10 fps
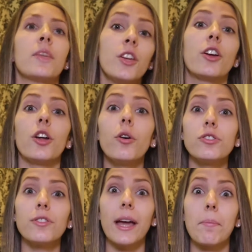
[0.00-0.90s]
You can
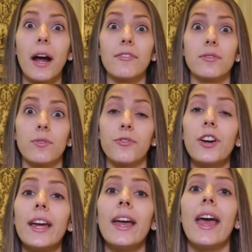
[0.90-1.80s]
also get breakfast for
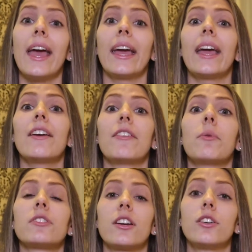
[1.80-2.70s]
free if it
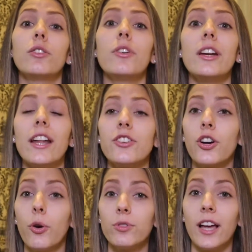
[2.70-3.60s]
was included in your
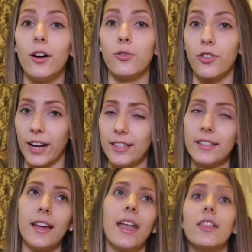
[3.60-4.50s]
hotel rate.